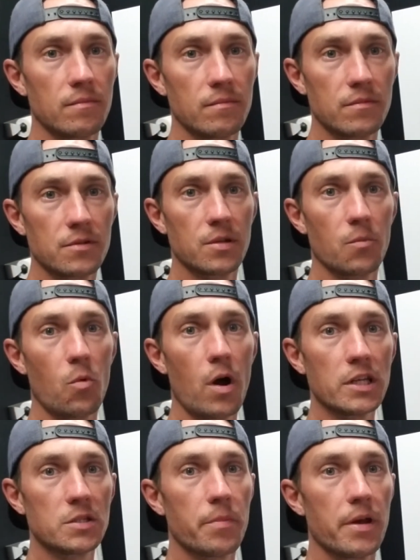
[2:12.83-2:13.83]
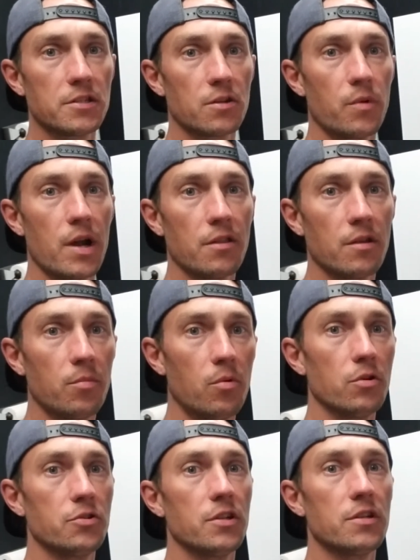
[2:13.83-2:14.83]
some white space around the
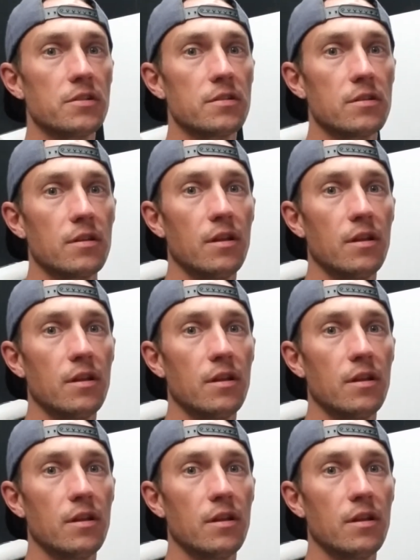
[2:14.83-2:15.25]
portraits